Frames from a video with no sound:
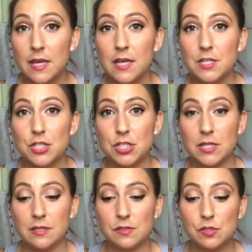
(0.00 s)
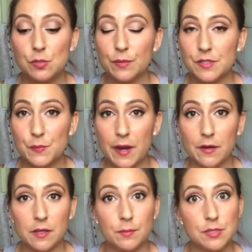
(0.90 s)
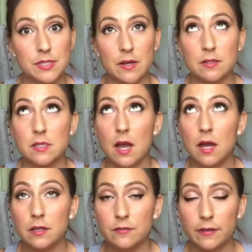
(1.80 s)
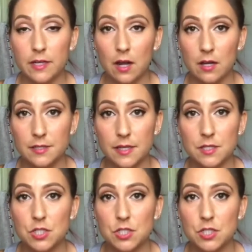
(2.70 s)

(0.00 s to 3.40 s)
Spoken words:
She is super inspiring and puts out a ton of great content.